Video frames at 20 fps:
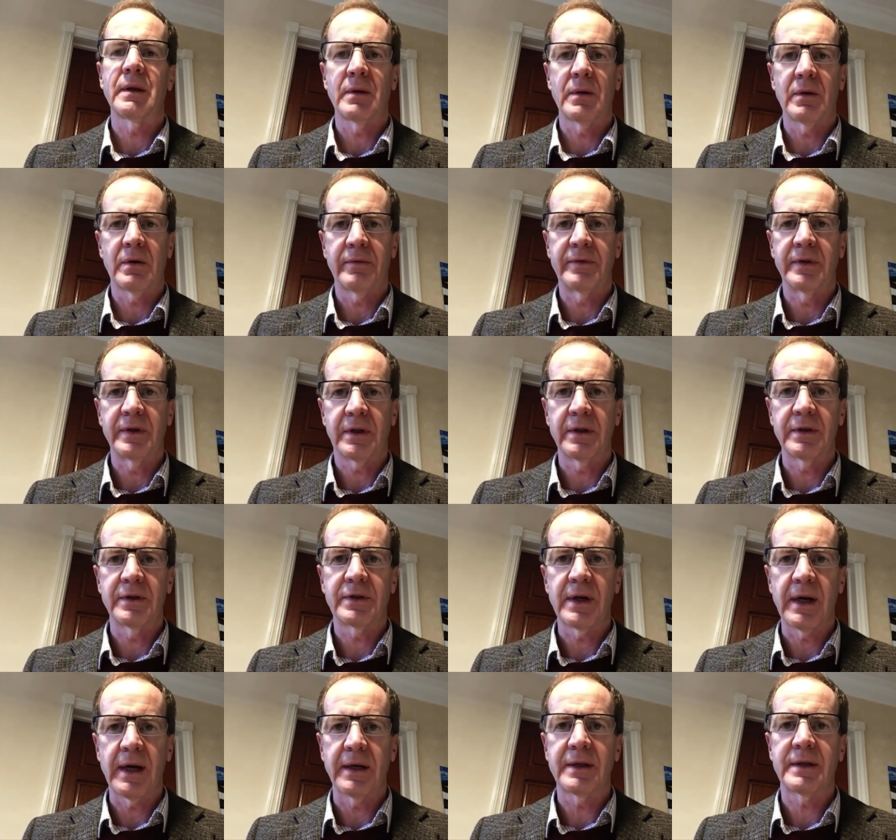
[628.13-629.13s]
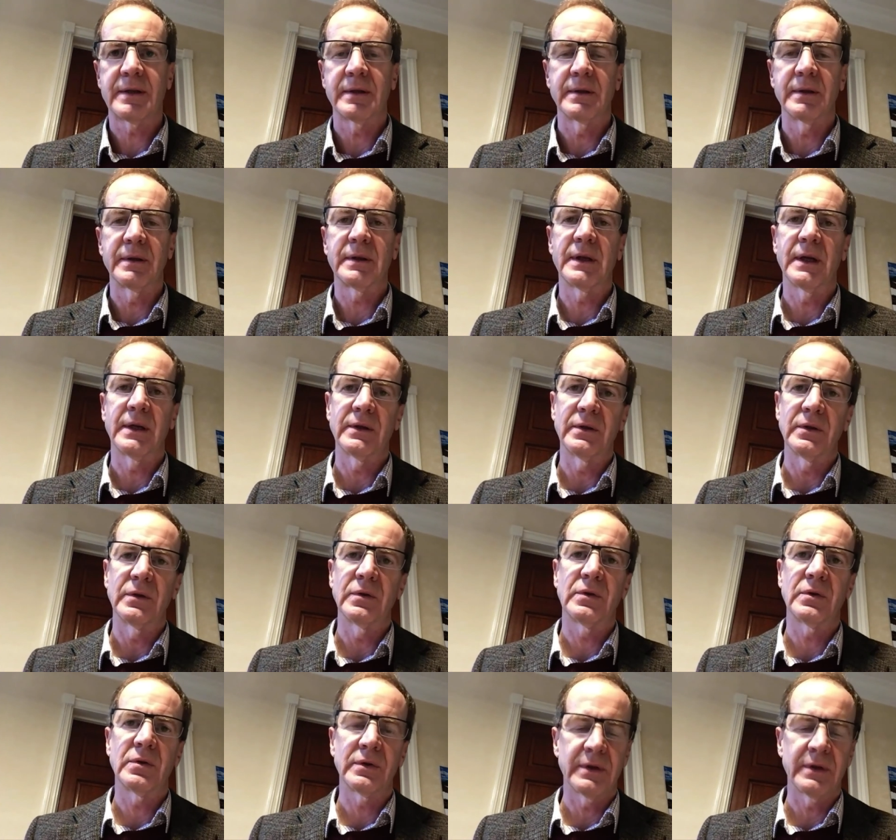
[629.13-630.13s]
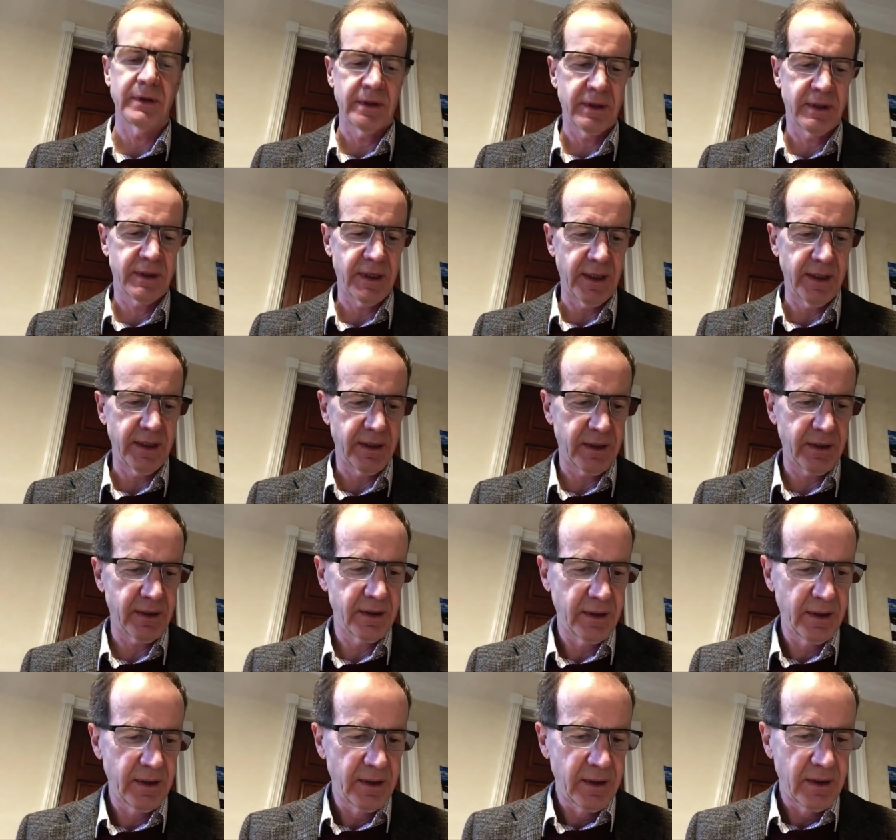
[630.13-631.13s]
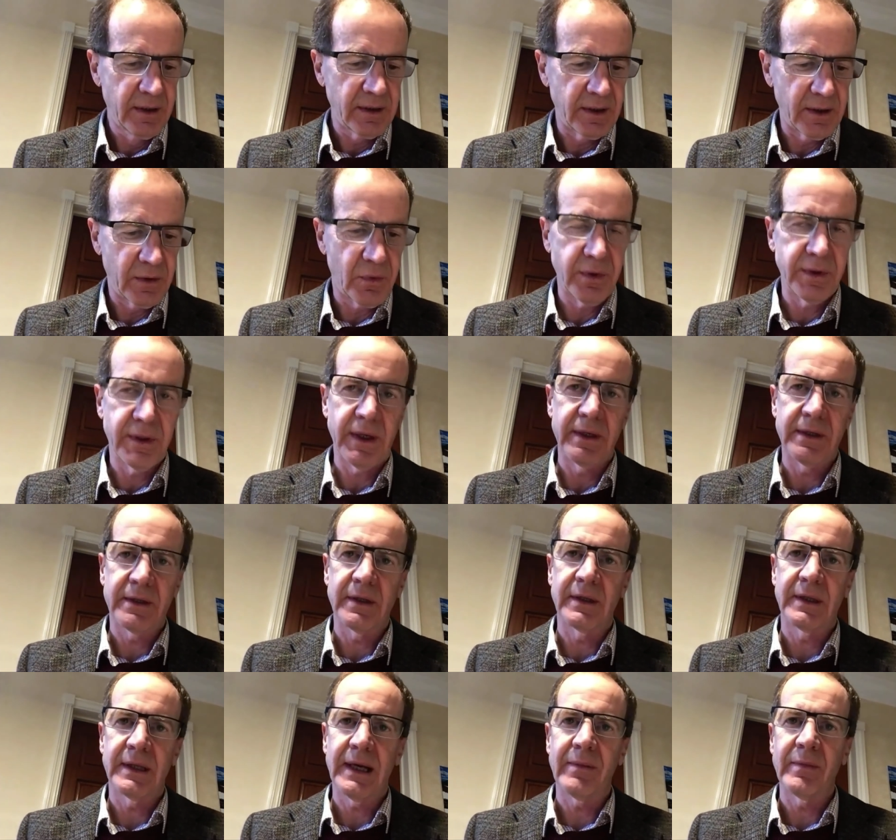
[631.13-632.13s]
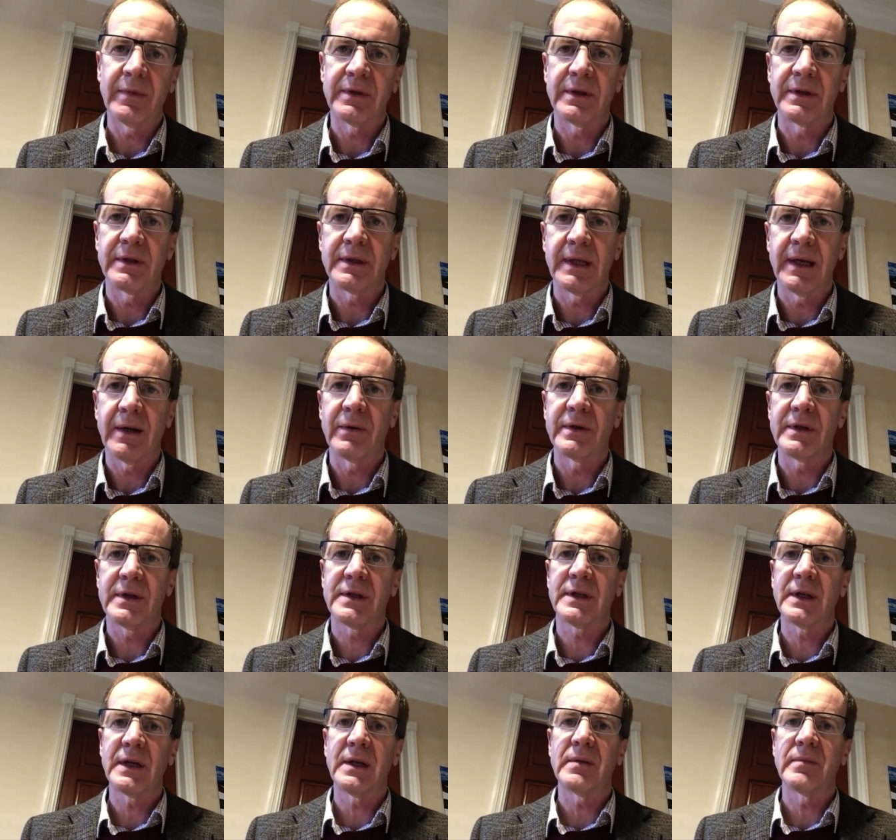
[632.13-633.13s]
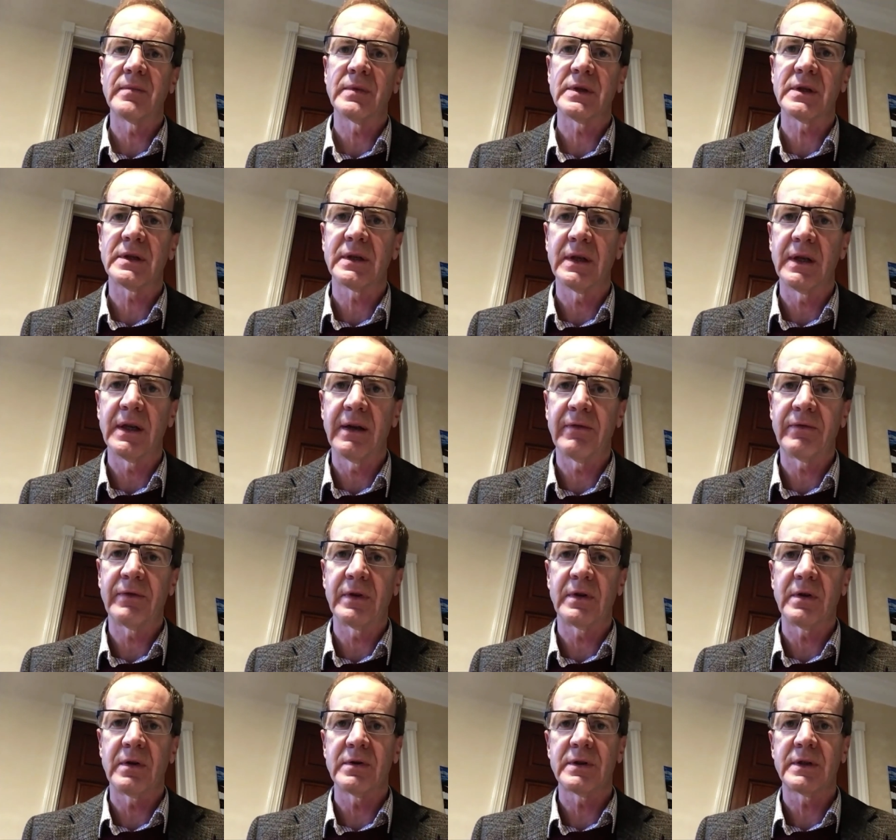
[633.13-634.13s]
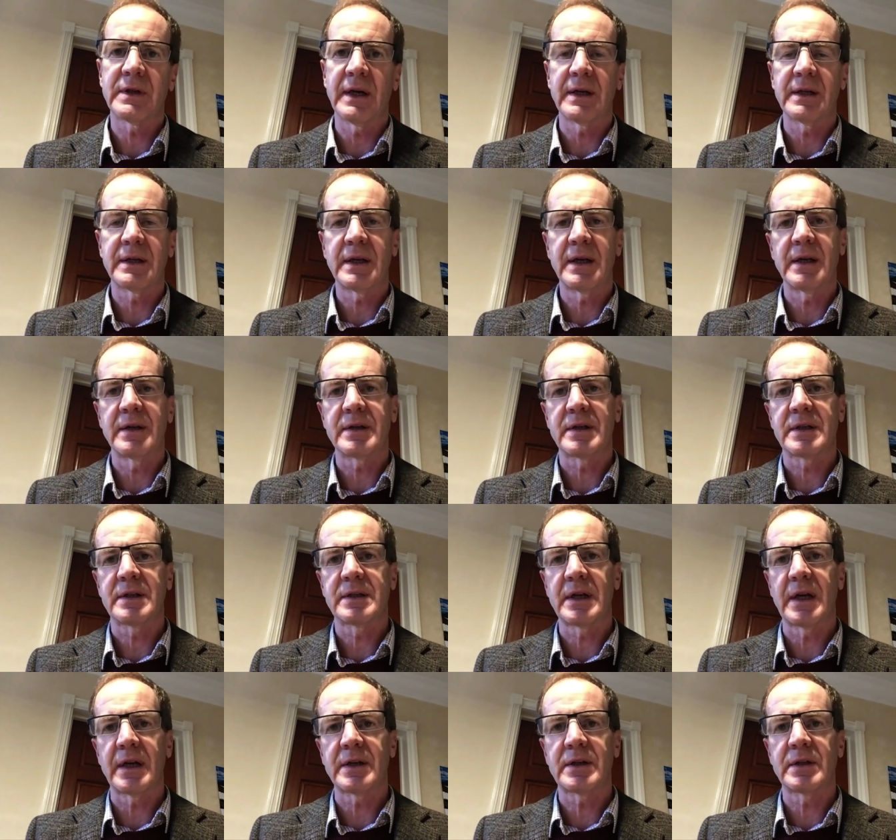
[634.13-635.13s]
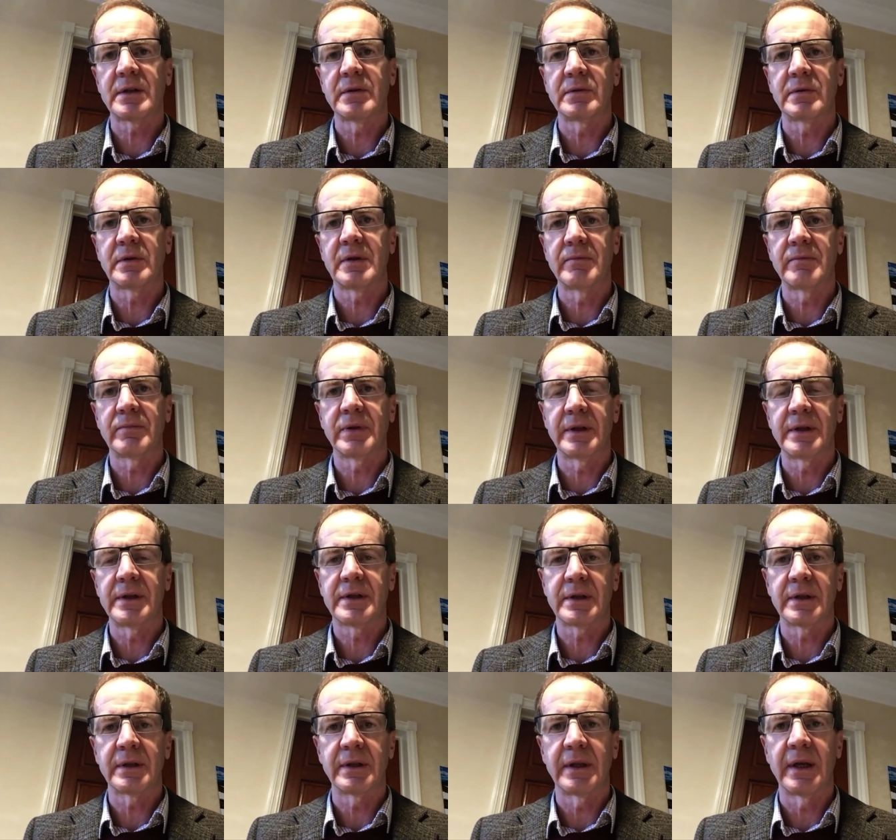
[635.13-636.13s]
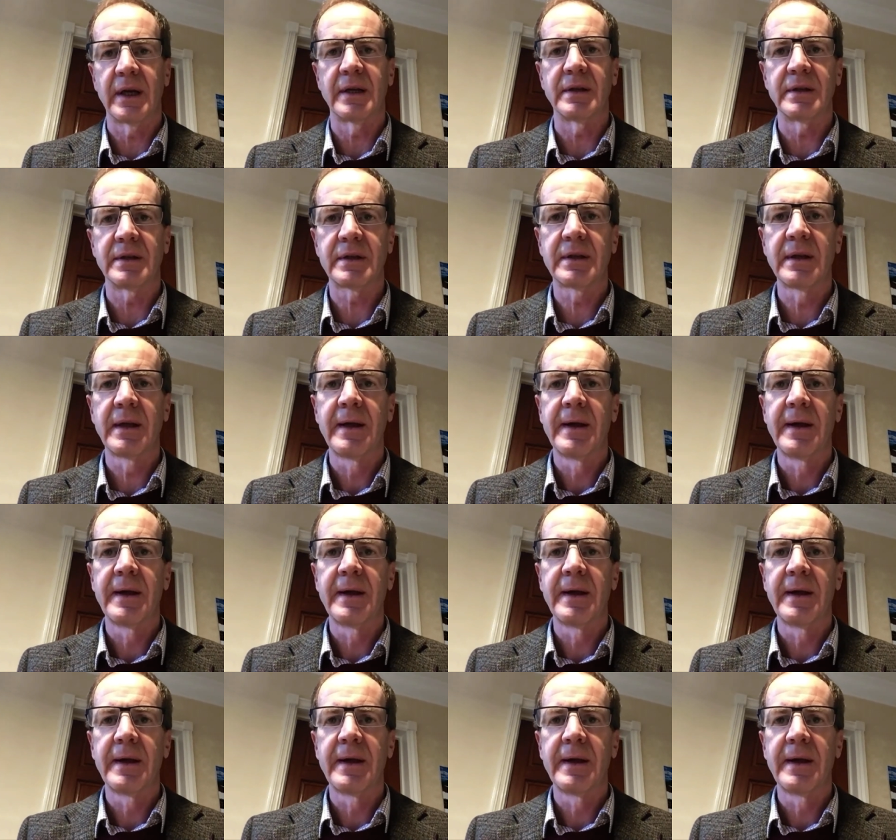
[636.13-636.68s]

of the contractor, then you couldn't take liquidated damages. Now, it seems that if the contract has sectional completion dates